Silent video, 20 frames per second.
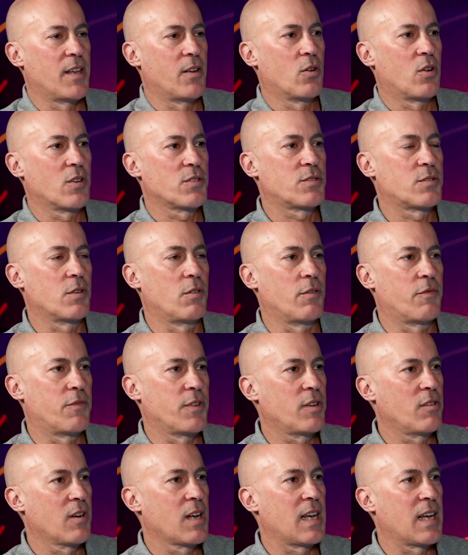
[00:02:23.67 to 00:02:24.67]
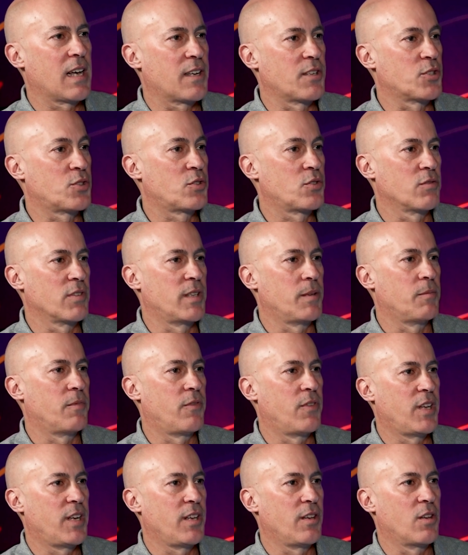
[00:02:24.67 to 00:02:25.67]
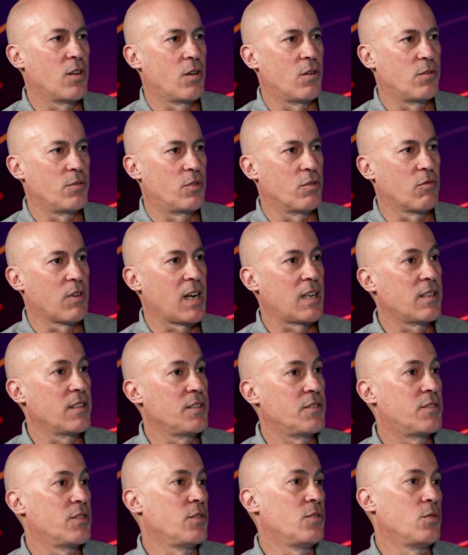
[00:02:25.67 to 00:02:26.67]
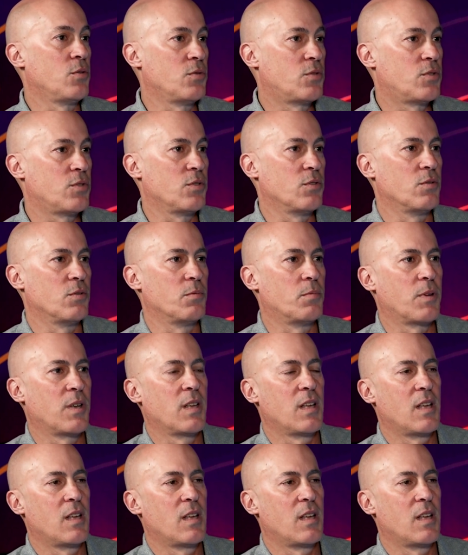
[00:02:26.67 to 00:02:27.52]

then also figure out how to stream video directly to YouTube